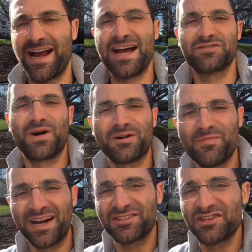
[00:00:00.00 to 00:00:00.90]
guys, welcome
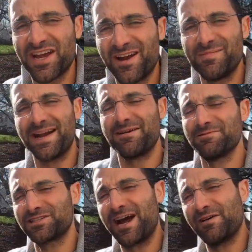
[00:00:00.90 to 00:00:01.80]
back to the channel. My name
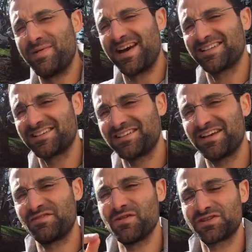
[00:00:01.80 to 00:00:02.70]
is Kyle Pancis.
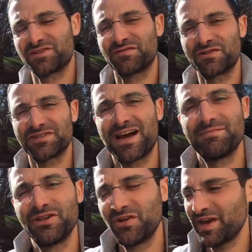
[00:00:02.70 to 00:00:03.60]
If it's your first
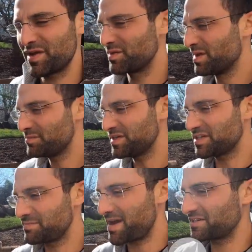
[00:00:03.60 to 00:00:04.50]
time tuning in, please
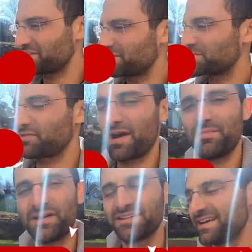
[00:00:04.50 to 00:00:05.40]
smash the subscribe
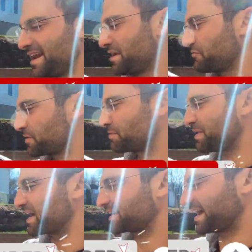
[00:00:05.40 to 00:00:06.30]
button. Today we are
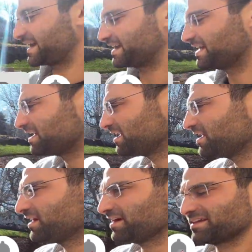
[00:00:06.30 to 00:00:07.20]
back at it.
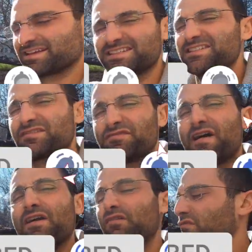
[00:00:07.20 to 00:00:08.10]
This is the
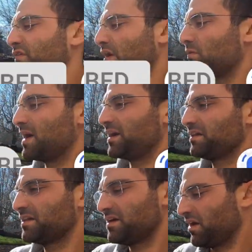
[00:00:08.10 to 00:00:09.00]
final
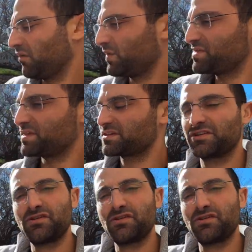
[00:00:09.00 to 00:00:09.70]
farewell with this